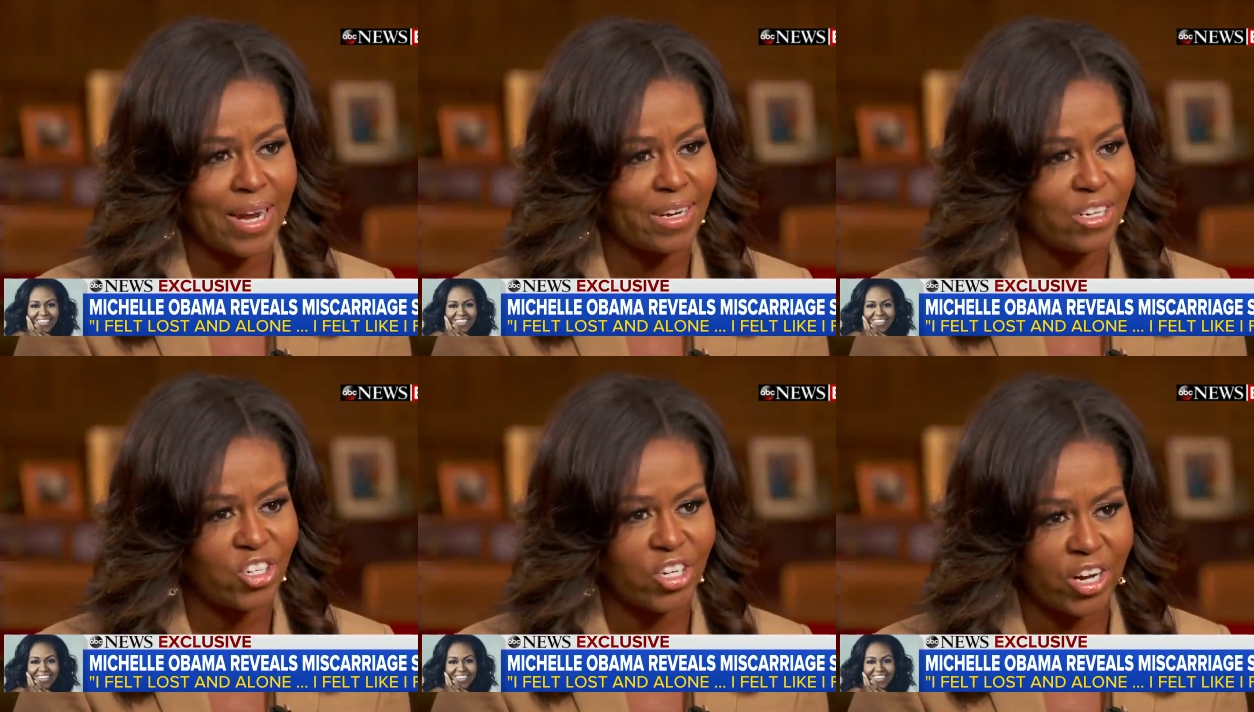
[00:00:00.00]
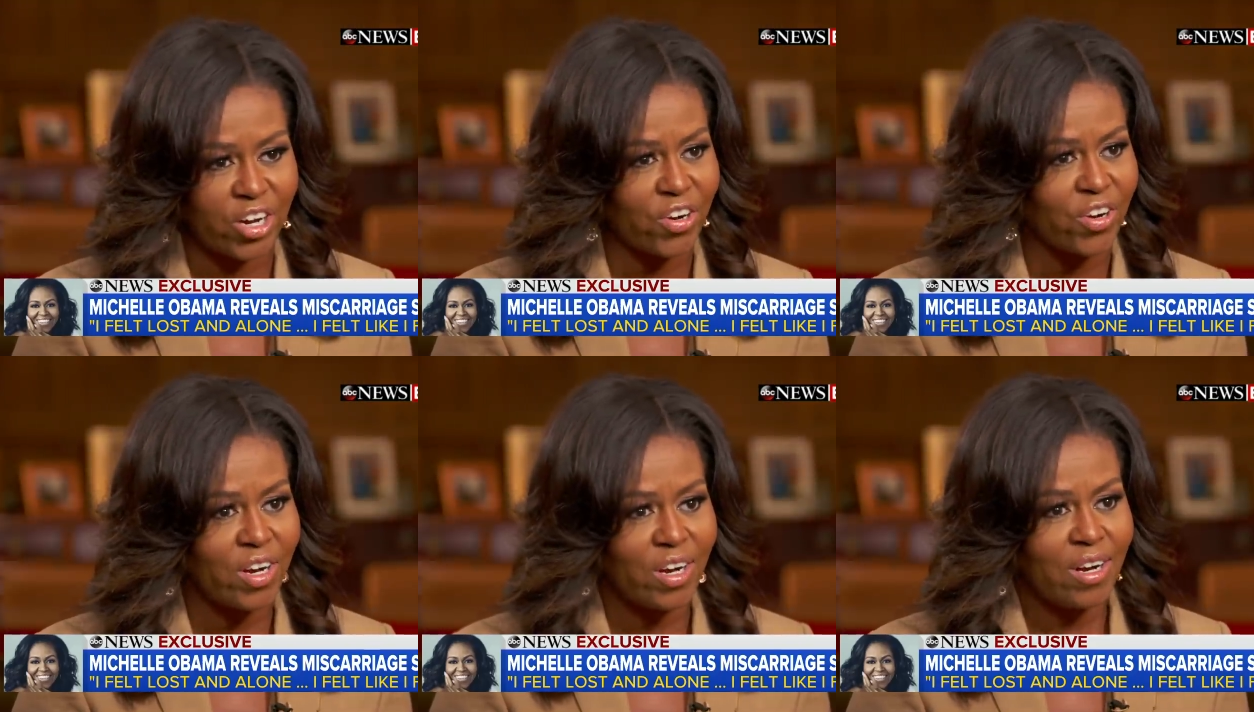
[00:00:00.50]
Speaker 1: not
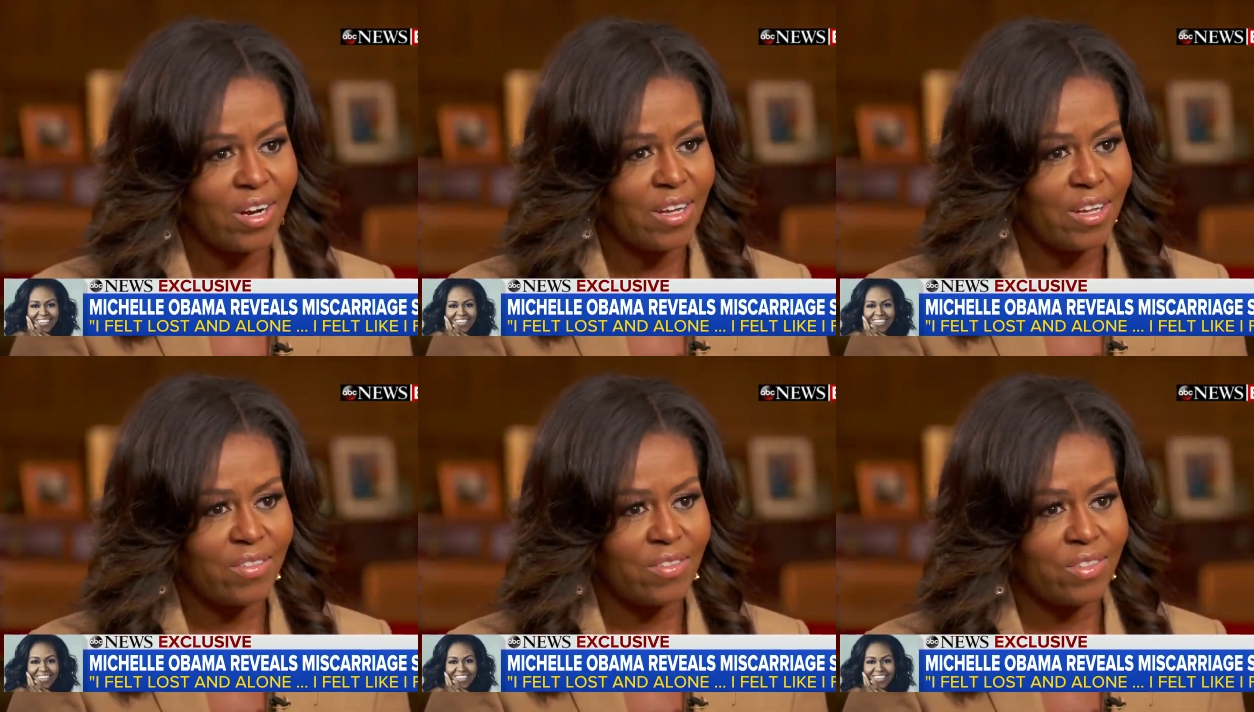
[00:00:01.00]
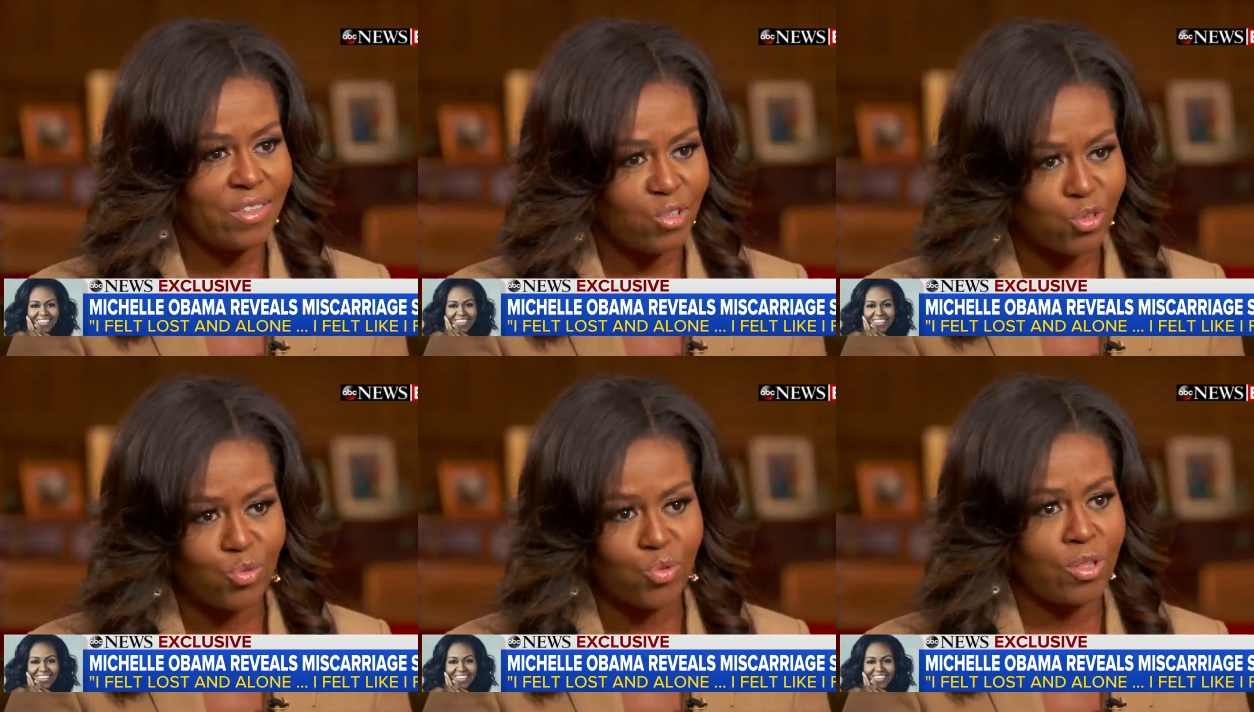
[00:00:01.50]
share the
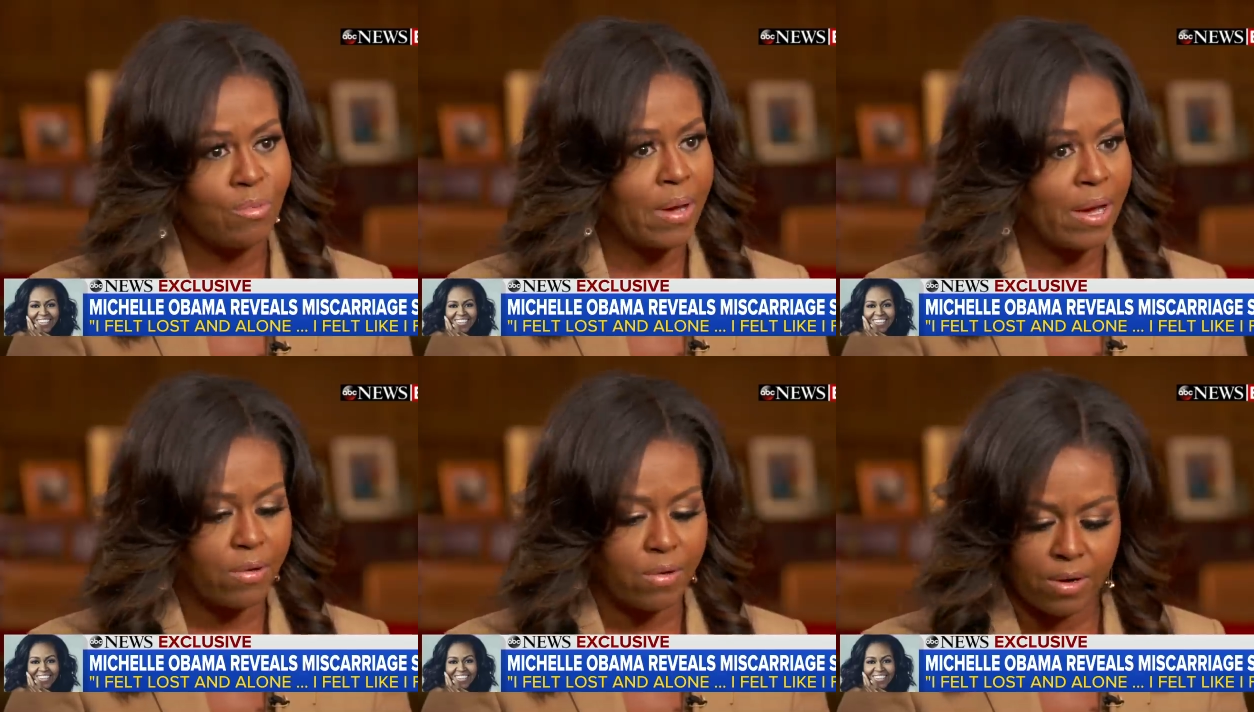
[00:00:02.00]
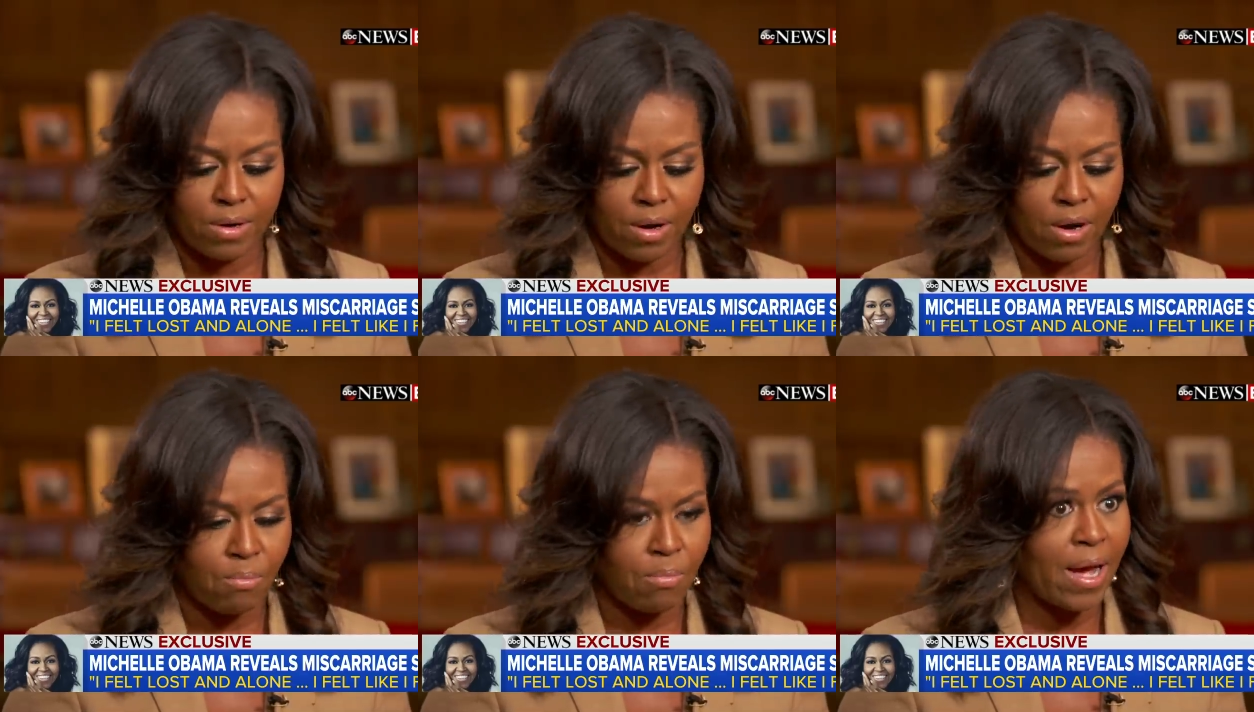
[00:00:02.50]
truth about
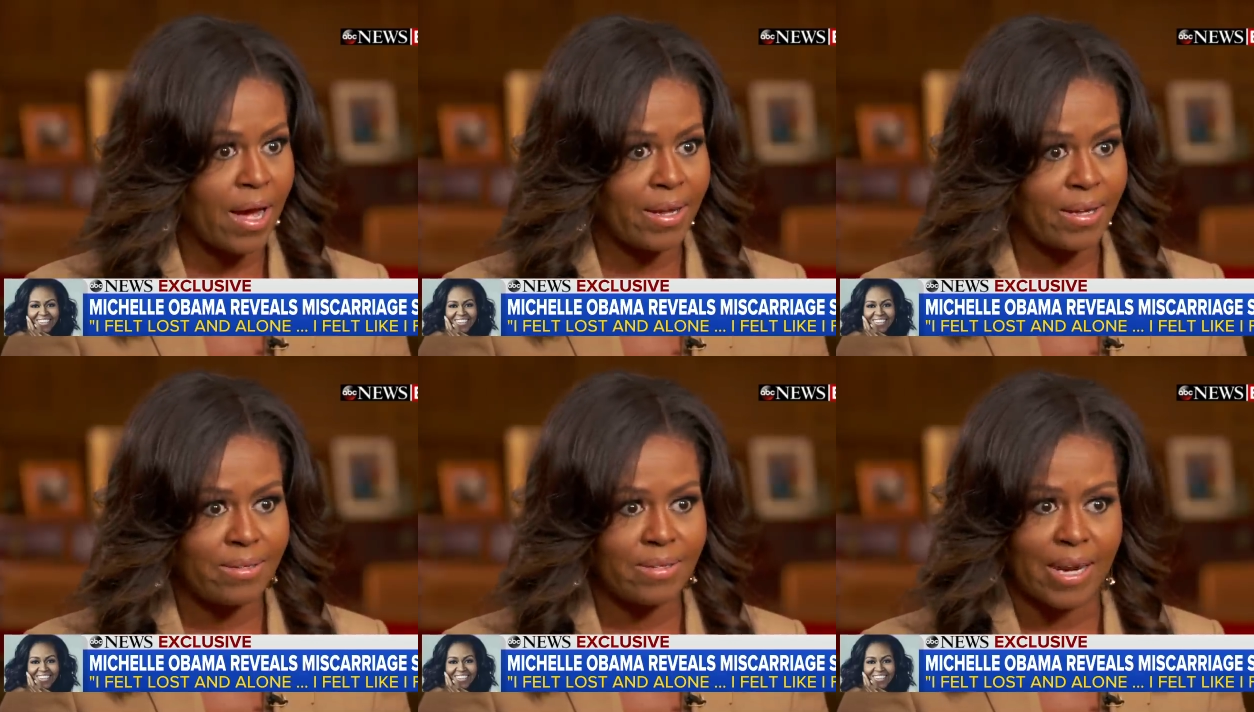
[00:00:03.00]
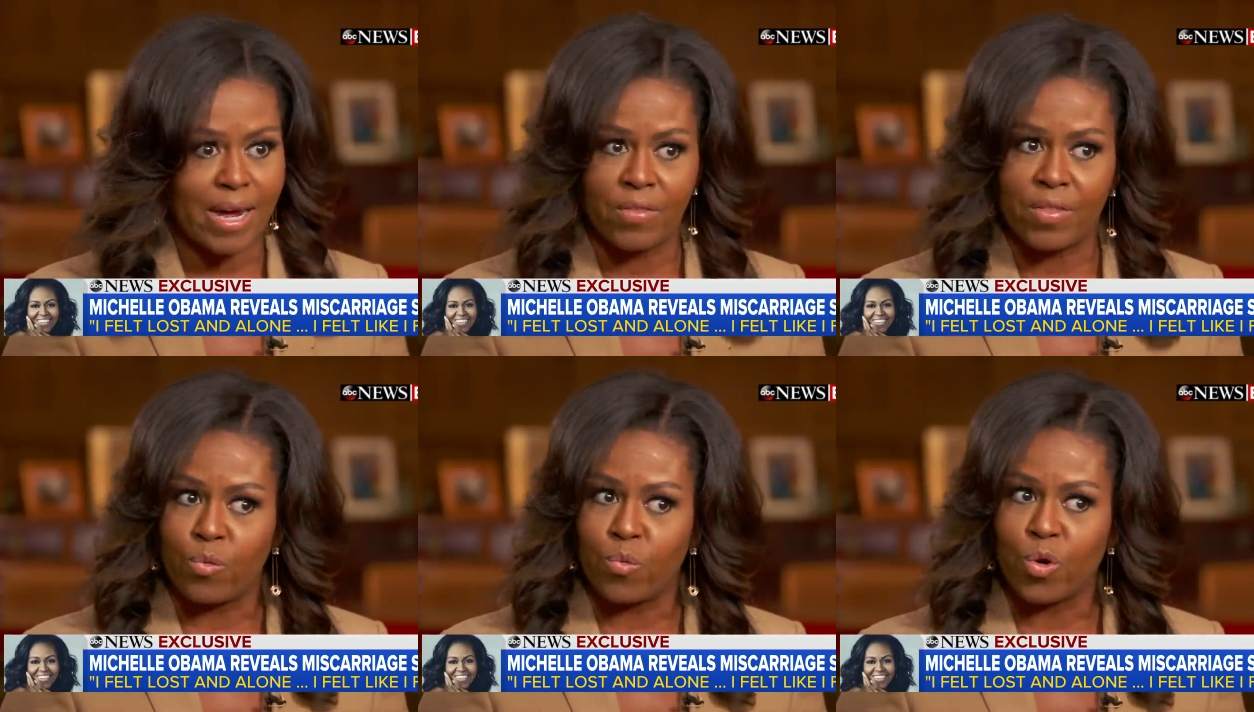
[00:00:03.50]
our bodies and
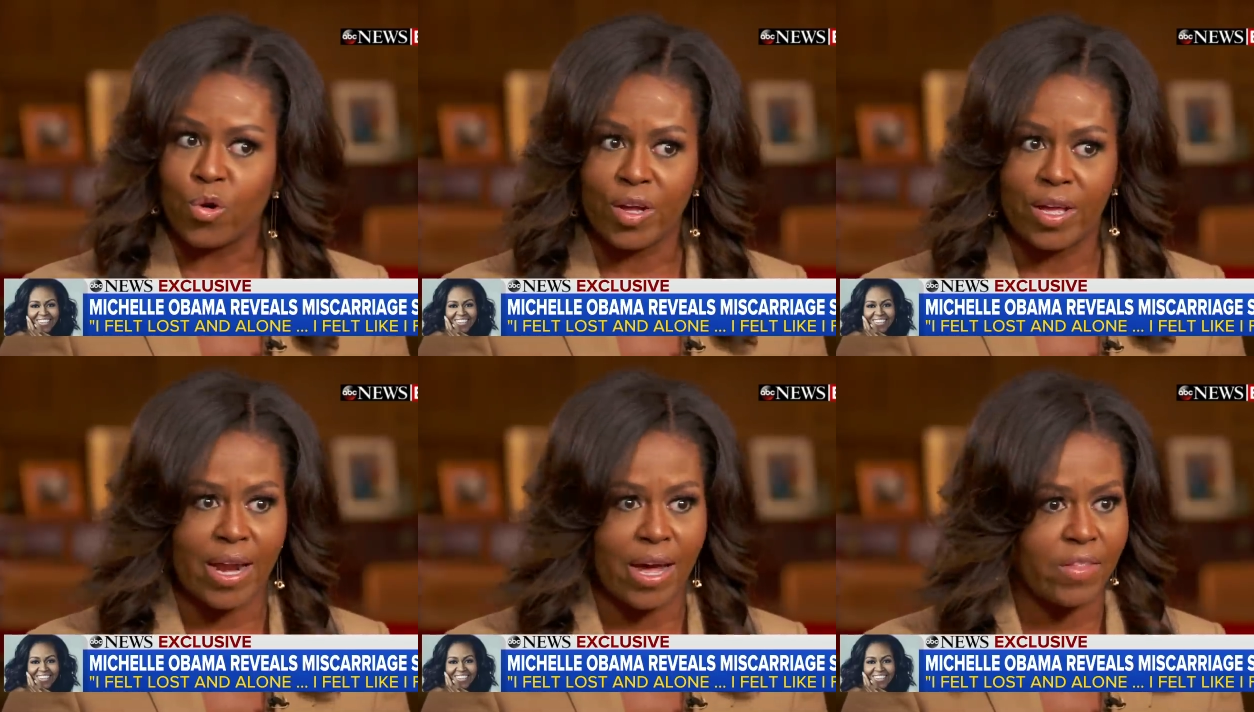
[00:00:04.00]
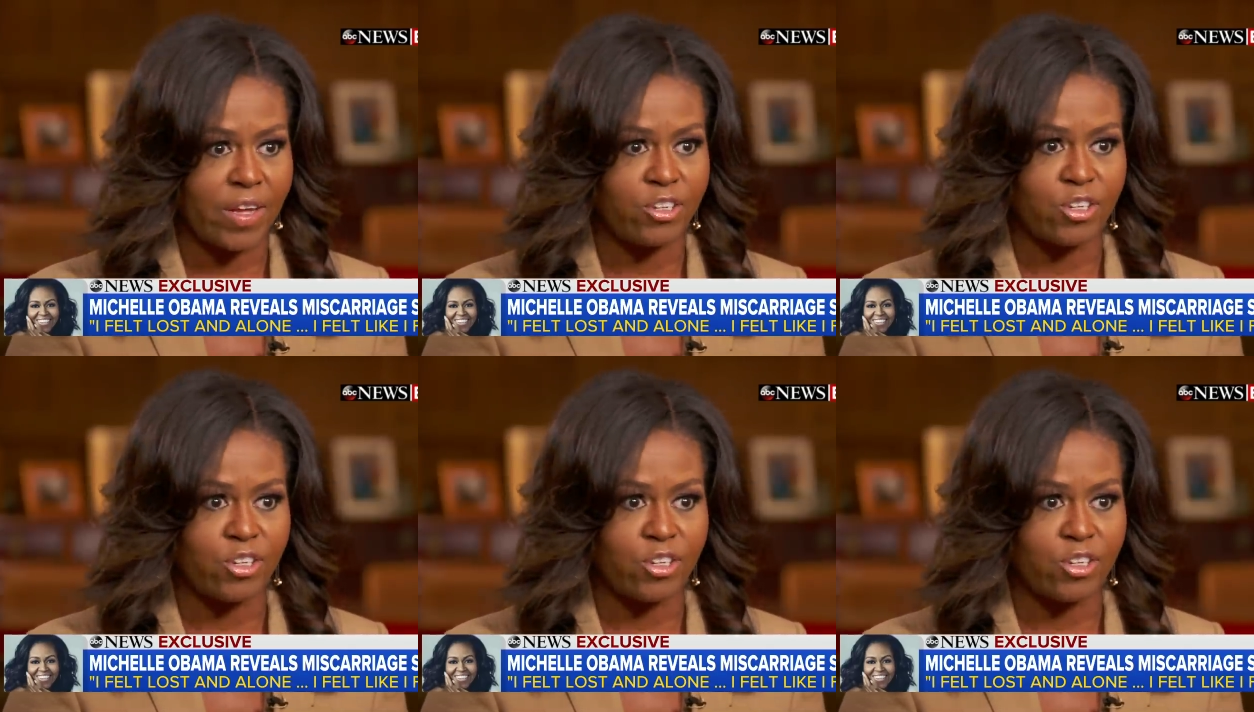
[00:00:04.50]
how they work and how they